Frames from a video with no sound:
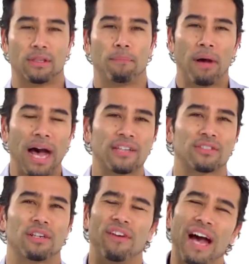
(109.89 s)
the
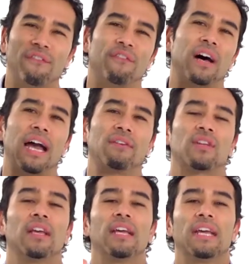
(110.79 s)
positive high fives,
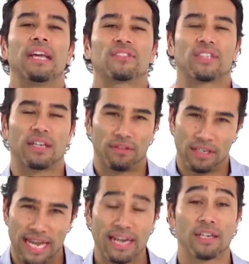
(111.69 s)
instead of the
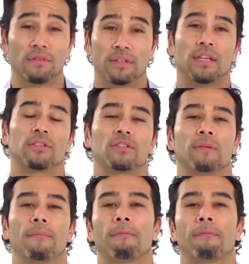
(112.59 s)
negative attention.